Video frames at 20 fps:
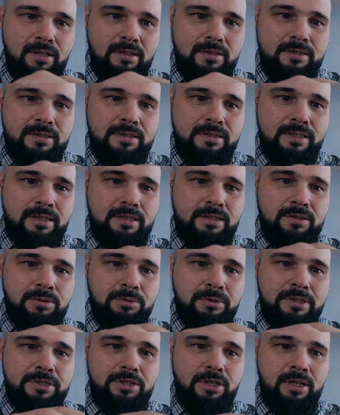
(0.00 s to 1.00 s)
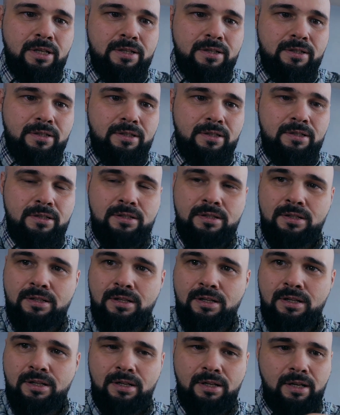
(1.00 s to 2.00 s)
stick to each other
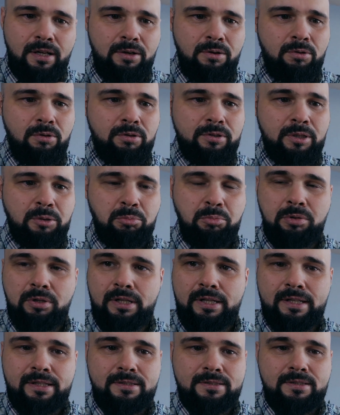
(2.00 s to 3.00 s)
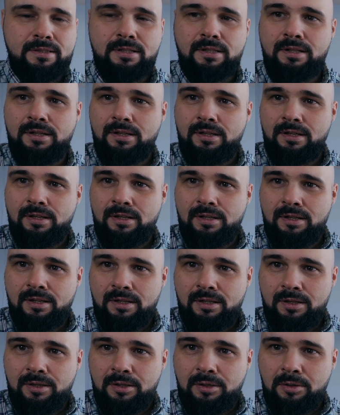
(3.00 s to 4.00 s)
and hold in place.
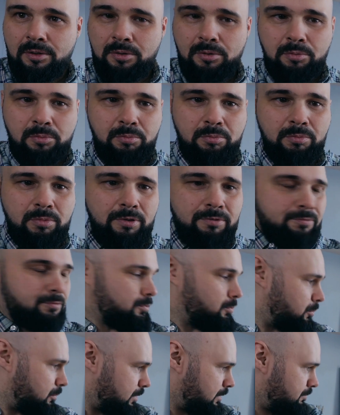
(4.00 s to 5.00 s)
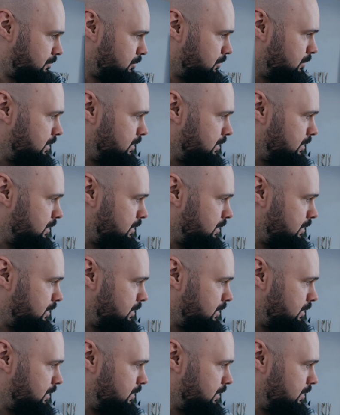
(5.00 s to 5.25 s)
But for whatever